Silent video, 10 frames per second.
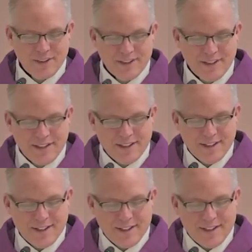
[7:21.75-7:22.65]
And
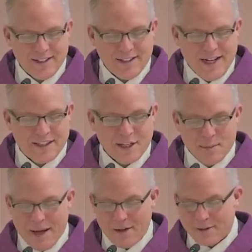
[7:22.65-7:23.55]
I think
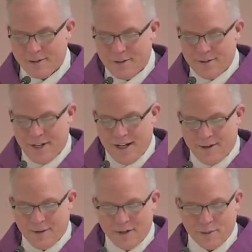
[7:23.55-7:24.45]
about uh,
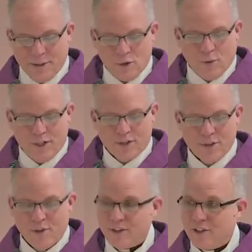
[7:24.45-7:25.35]
when I was about 20 years
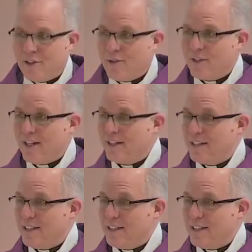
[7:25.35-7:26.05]
old and the Lord had